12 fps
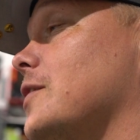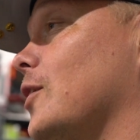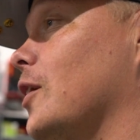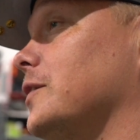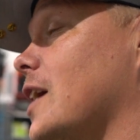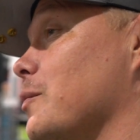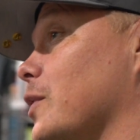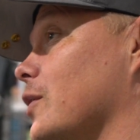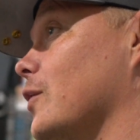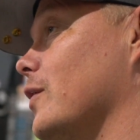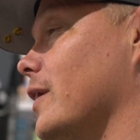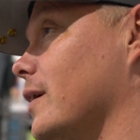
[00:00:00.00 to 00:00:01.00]
a long time
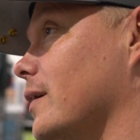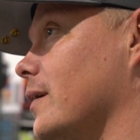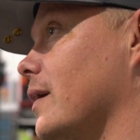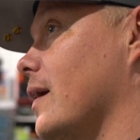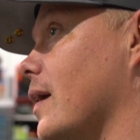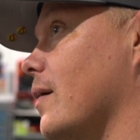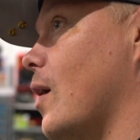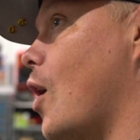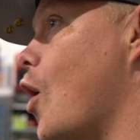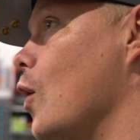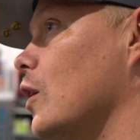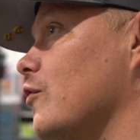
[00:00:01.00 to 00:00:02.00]
ago that
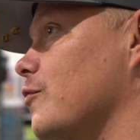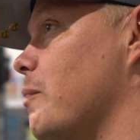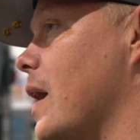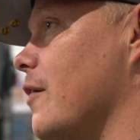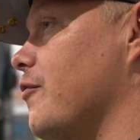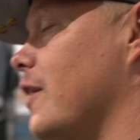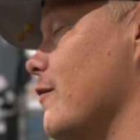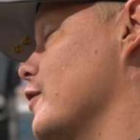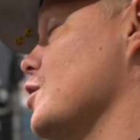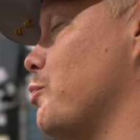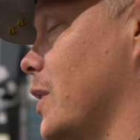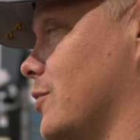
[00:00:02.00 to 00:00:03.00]
all of my
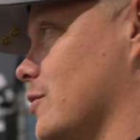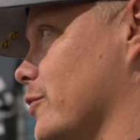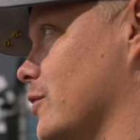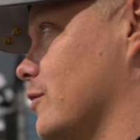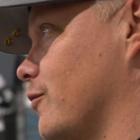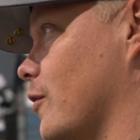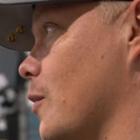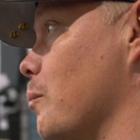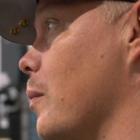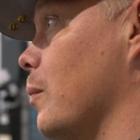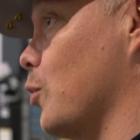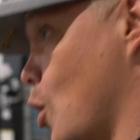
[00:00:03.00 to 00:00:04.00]
favoriteest pictures
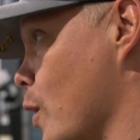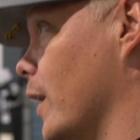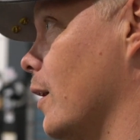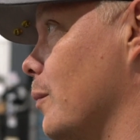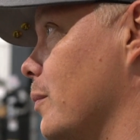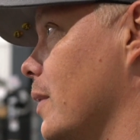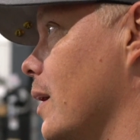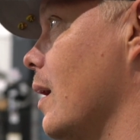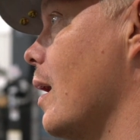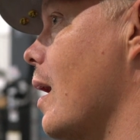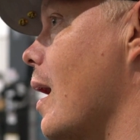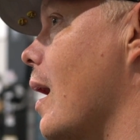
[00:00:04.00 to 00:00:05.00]
from growing up,
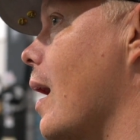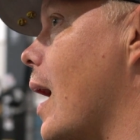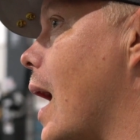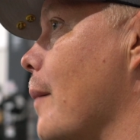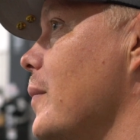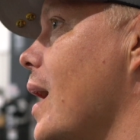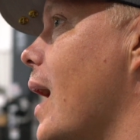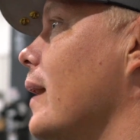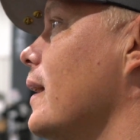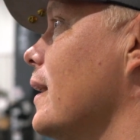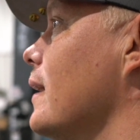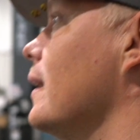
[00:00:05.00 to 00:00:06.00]
I'm
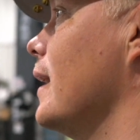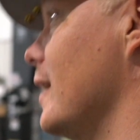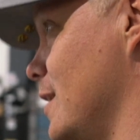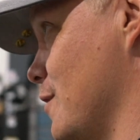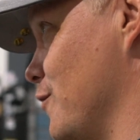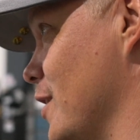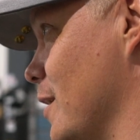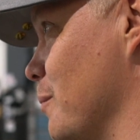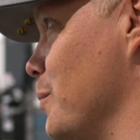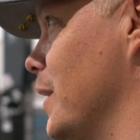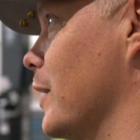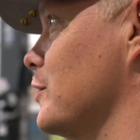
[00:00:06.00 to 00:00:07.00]
not in any of
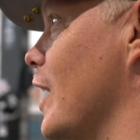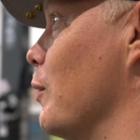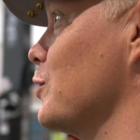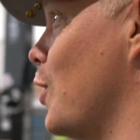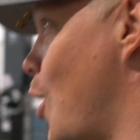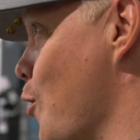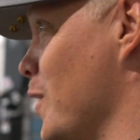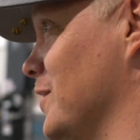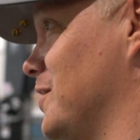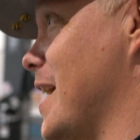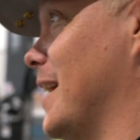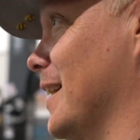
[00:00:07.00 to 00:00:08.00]
them because I was
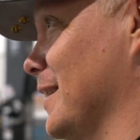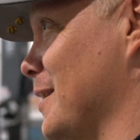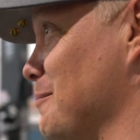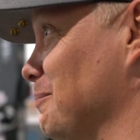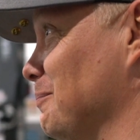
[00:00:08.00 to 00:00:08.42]
always taking them.